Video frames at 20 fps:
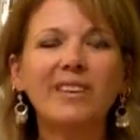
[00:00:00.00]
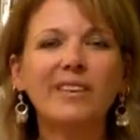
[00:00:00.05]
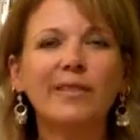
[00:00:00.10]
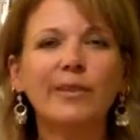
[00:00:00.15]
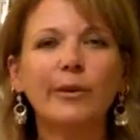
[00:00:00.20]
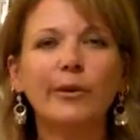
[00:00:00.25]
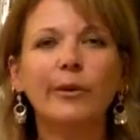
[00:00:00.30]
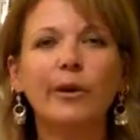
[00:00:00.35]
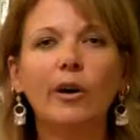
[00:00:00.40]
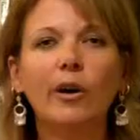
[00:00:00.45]

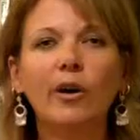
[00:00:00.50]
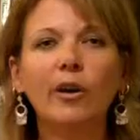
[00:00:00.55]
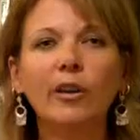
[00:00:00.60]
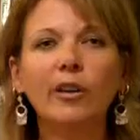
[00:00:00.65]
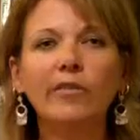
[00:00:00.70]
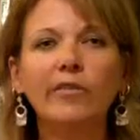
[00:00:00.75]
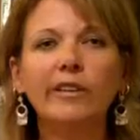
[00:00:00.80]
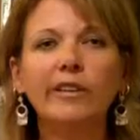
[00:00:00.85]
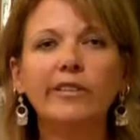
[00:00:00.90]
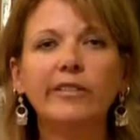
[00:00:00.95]
So all
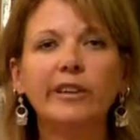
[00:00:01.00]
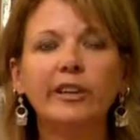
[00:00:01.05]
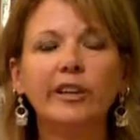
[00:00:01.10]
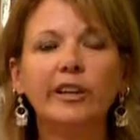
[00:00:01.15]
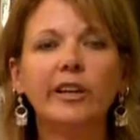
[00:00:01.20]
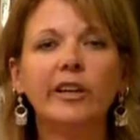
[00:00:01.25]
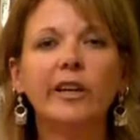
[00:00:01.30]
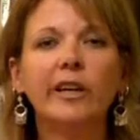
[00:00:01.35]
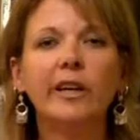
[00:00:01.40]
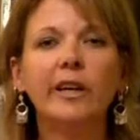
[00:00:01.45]
of us
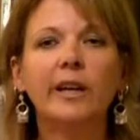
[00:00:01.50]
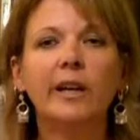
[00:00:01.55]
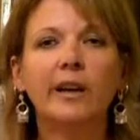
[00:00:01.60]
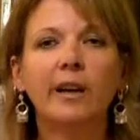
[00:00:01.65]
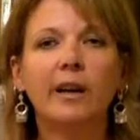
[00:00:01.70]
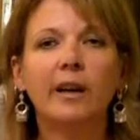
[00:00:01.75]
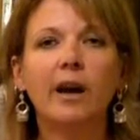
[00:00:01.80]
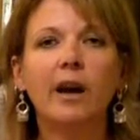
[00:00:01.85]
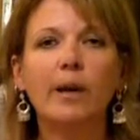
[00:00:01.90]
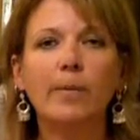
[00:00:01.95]
are
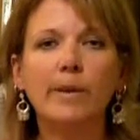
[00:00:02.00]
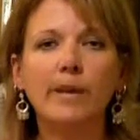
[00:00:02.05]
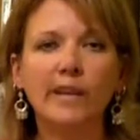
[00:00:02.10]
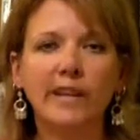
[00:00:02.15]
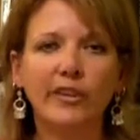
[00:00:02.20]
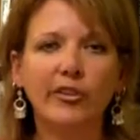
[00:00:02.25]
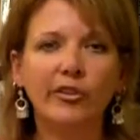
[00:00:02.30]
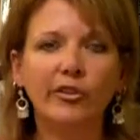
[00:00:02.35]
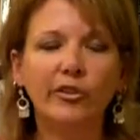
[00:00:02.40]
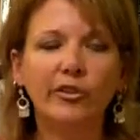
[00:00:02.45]
a
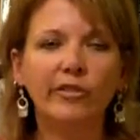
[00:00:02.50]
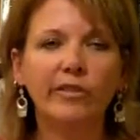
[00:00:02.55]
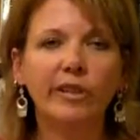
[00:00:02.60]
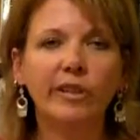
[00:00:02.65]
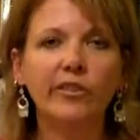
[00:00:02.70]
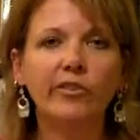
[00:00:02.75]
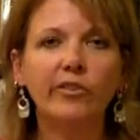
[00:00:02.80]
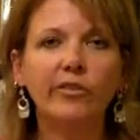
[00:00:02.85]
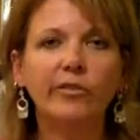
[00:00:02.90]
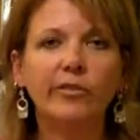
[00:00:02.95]
combination of
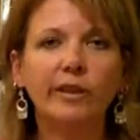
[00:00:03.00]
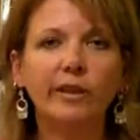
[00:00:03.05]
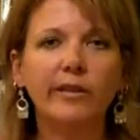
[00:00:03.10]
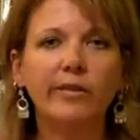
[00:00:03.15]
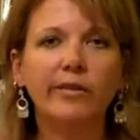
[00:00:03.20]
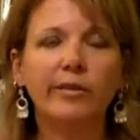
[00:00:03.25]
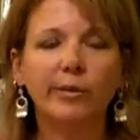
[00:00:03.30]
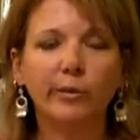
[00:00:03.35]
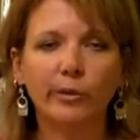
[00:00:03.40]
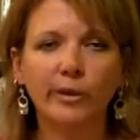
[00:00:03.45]
each of
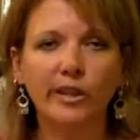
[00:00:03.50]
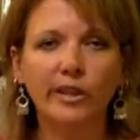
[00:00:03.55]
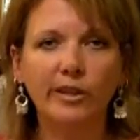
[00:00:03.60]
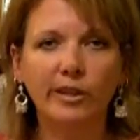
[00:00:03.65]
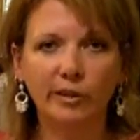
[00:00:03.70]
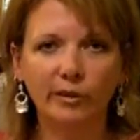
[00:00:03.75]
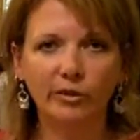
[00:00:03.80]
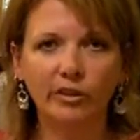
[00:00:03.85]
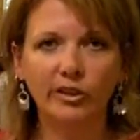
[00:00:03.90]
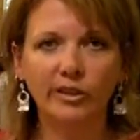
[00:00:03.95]
these three
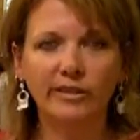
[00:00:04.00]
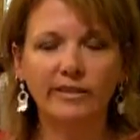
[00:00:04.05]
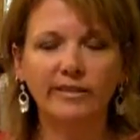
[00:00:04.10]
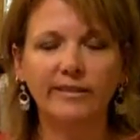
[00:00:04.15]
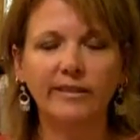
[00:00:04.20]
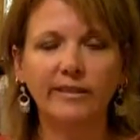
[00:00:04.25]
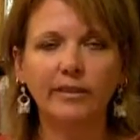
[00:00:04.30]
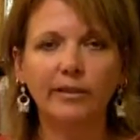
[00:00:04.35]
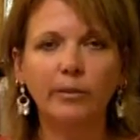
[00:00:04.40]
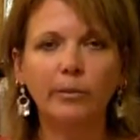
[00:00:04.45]

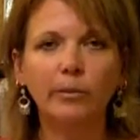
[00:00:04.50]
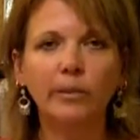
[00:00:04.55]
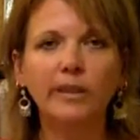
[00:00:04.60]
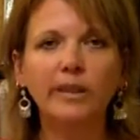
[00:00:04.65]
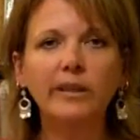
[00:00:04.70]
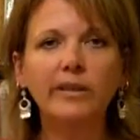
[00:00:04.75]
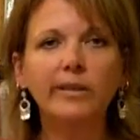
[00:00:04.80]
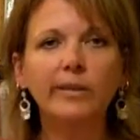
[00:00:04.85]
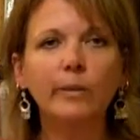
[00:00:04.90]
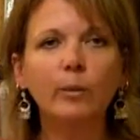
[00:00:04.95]
doshas.
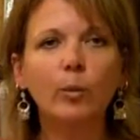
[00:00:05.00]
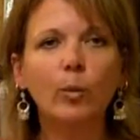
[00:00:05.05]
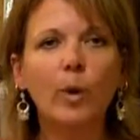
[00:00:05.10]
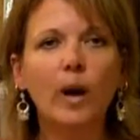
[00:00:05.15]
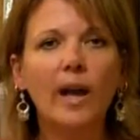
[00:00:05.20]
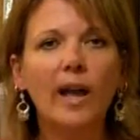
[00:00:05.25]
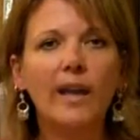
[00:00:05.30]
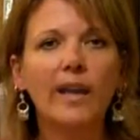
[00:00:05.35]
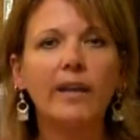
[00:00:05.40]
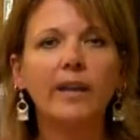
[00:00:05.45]
Nobody is
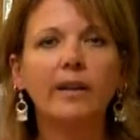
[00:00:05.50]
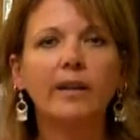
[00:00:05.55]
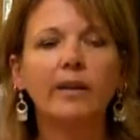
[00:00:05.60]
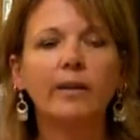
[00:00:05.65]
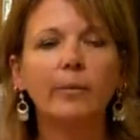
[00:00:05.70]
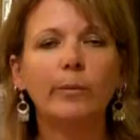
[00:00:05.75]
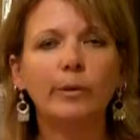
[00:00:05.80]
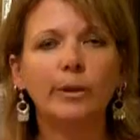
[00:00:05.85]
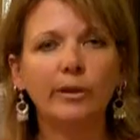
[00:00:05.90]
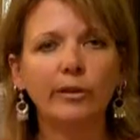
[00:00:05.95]
one
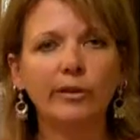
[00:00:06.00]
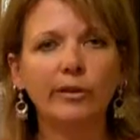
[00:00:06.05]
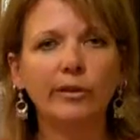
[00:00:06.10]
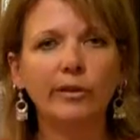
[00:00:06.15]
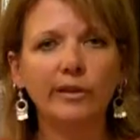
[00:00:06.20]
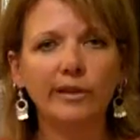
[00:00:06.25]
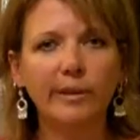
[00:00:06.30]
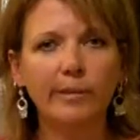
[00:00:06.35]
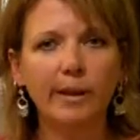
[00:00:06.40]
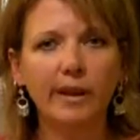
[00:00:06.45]

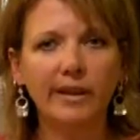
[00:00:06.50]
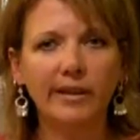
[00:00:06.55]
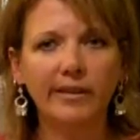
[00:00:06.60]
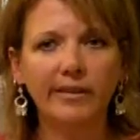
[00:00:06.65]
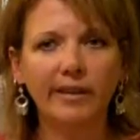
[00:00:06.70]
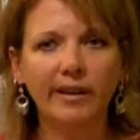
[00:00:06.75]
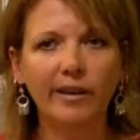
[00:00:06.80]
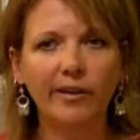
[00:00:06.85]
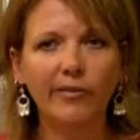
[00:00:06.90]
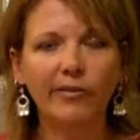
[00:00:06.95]
purely by
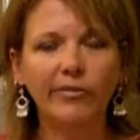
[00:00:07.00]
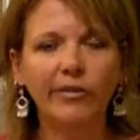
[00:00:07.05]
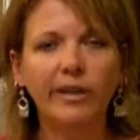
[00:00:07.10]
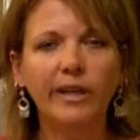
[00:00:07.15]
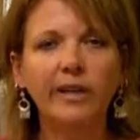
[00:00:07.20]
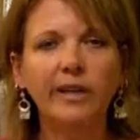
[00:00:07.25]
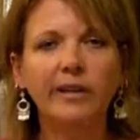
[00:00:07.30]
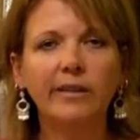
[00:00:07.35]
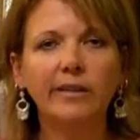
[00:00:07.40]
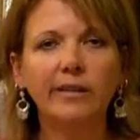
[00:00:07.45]
itself.
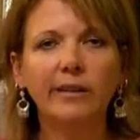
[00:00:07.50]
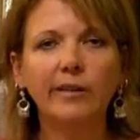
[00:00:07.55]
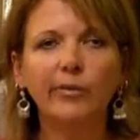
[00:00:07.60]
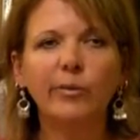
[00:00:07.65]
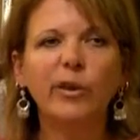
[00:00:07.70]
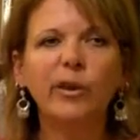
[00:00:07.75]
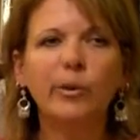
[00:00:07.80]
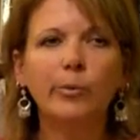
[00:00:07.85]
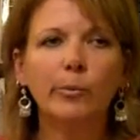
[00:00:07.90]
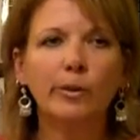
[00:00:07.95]
It's like
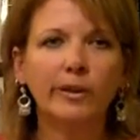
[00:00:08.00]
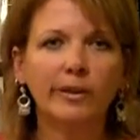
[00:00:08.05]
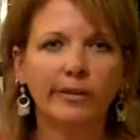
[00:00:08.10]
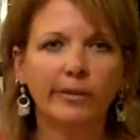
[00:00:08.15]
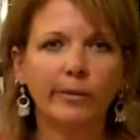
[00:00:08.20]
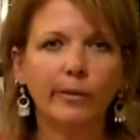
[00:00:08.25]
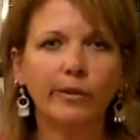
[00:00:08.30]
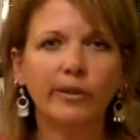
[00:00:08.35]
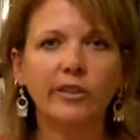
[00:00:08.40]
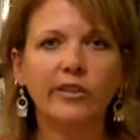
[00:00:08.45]

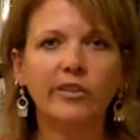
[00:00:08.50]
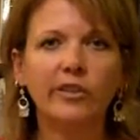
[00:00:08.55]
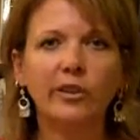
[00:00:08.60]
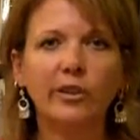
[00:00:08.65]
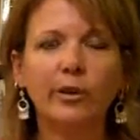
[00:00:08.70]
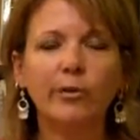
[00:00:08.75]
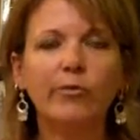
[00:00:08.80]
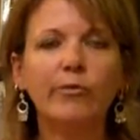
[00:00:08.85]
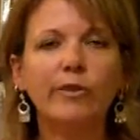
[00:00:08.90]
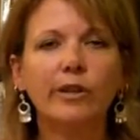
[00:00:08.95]
fingerprints. We're each
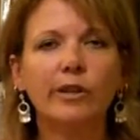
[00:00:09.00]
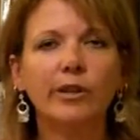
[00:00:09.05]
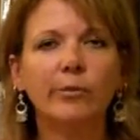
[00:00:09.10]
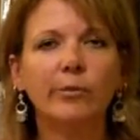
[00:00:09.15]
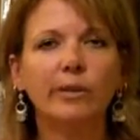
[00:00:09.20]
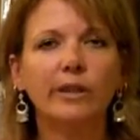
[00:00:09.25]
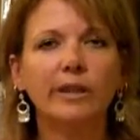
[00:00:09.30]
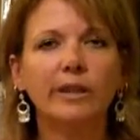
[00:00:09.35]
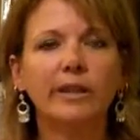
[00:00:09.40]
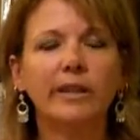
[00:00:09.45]
our own
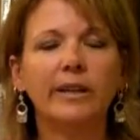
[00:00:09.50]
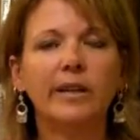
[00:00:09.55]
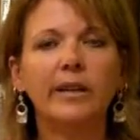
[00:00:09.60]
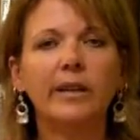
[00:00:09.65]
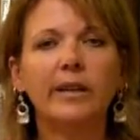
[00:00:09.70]
fingerprint.